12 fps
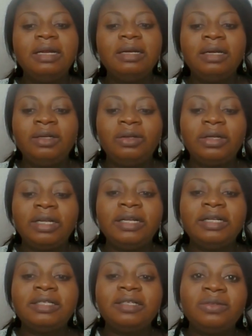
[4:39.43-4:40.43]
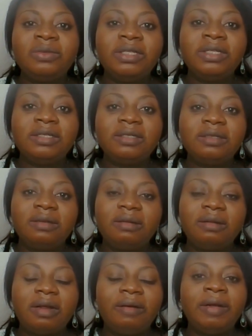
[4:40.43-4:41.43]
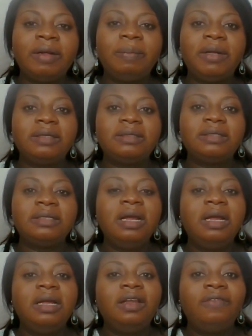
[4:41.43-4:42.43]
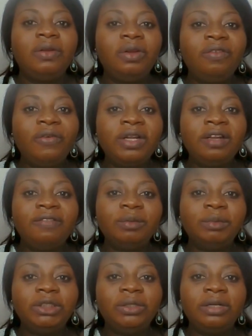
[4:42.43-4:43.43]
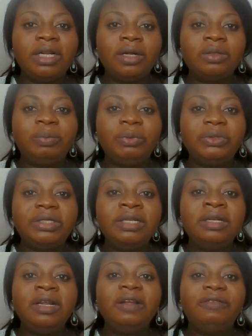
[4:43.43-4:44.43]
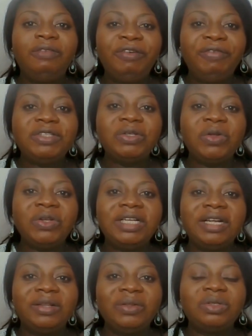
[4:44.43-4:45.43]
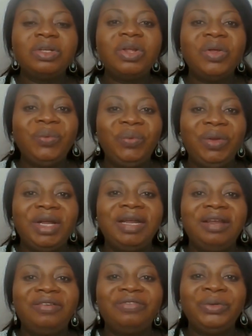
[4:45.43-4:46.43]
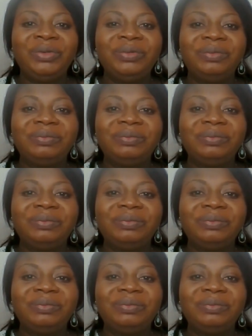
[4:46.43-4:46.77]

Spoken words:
then you can get into this career path. If you need further information on how to proceed, feel free to contact us. We are here for you.